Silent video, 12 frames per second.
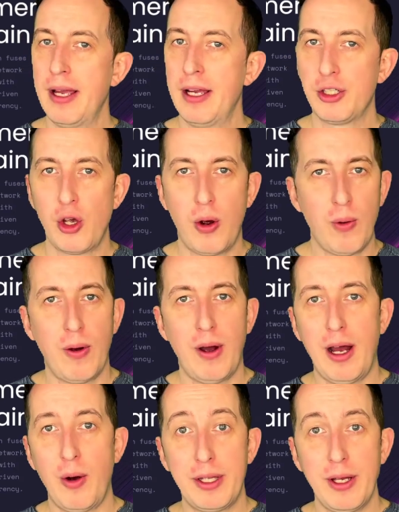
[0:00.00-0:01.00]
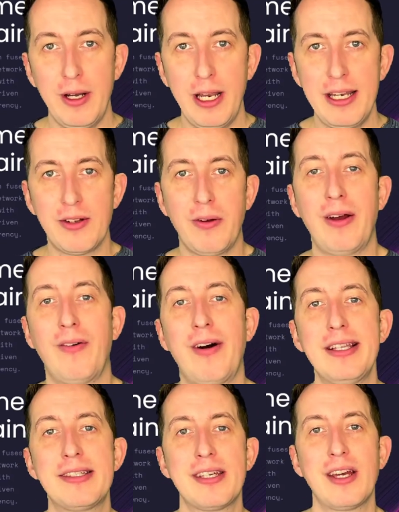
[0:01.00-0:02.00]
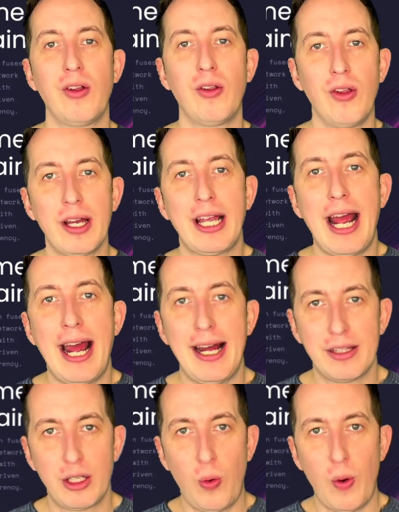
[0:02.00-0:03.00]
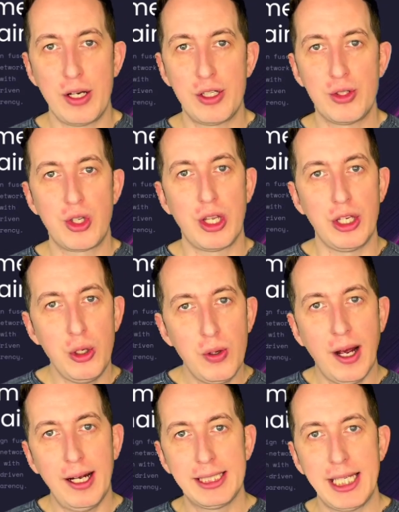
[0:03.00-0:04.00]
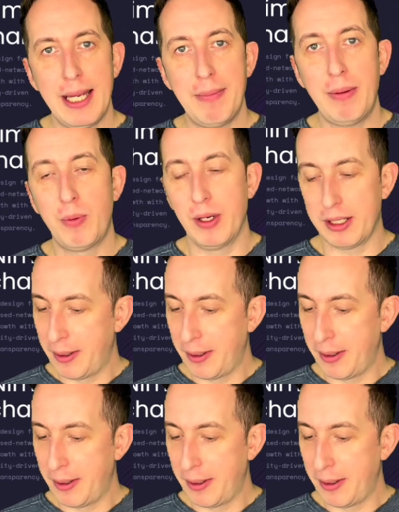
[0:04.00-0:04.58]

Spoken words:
So without any delay, let's look at the questions that you guys came up with.